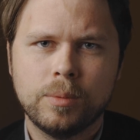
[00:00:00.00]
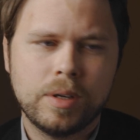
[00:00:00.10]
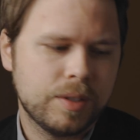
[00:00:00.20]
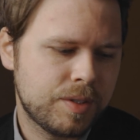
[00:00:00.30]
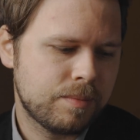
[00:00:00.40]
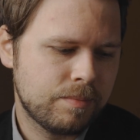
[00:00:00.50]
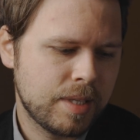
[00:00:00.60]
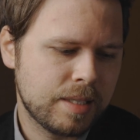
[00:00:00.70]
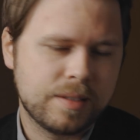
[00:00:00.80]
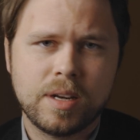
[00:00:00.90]
Well,
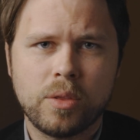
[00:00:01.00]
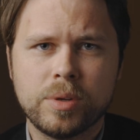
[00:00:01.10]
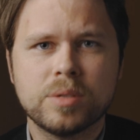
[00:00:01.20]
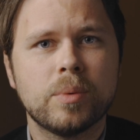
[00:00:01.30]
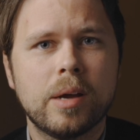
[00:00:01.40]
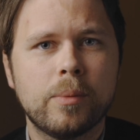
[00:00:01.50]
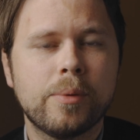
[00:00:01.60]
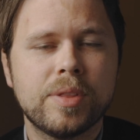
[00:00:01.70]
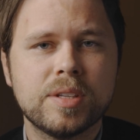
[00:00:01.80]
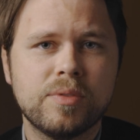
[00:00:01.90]
that's another reason why I went
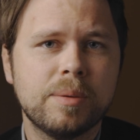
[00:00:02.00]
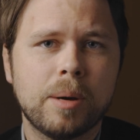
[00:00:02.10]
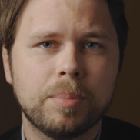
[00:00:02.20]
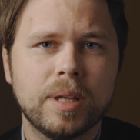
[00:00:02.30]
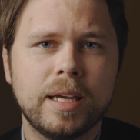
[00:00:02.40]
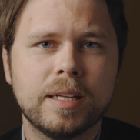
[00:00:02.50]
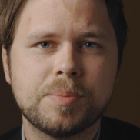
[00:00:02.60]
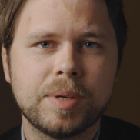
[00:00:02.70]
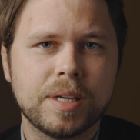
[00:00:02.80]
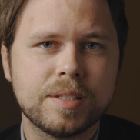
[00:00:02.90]
with this VMount plate, is
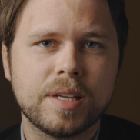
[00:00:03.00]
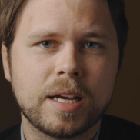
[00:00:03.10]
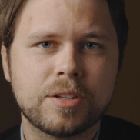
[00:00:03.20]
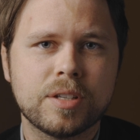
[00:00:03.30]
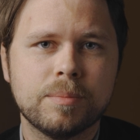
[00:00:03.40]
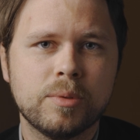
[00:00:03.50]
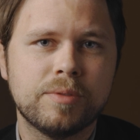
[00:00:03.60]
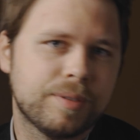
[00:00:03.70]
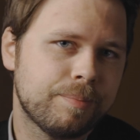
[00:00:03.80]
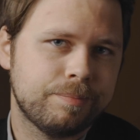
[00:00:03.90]
because it actually
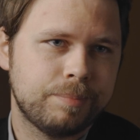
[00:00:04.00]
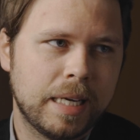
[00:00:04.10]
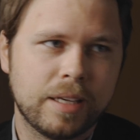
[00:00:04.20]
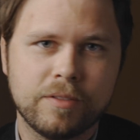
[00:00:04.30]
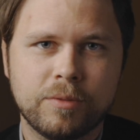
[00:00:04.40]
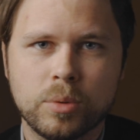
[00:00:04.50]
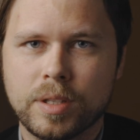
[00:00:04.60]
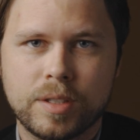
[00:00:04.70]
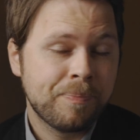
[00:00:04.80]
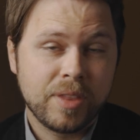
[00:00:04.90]
moves back and
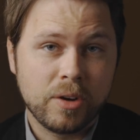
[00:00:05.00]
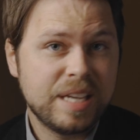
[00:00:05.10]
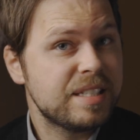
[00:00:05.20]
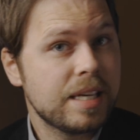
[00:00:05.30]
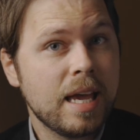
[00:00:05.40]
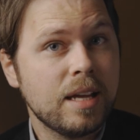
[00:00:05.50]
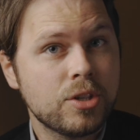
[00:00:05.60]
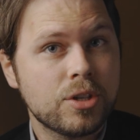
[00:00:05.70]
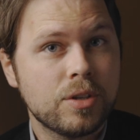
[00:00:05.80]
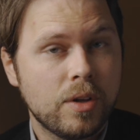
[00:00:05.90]
forth. There is a
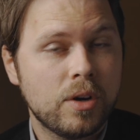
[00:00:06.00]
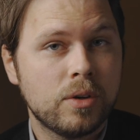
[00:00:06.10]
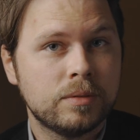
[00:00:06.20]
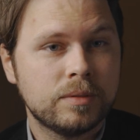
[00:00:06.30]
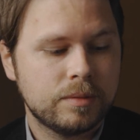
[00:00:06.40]
catch though.